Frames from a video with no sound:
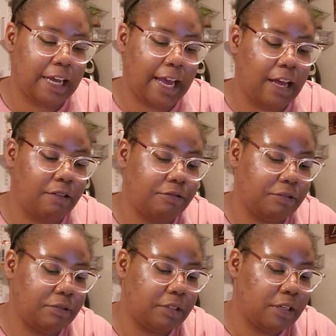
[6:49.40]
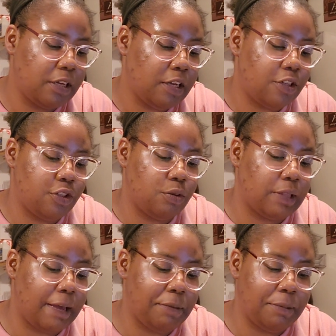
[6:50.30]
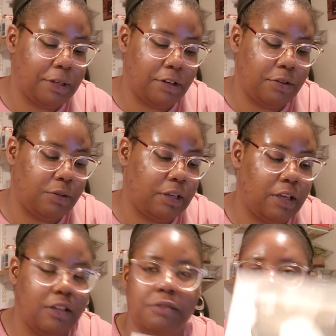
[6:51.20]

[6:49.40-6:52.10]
that I have. So that may be another thing,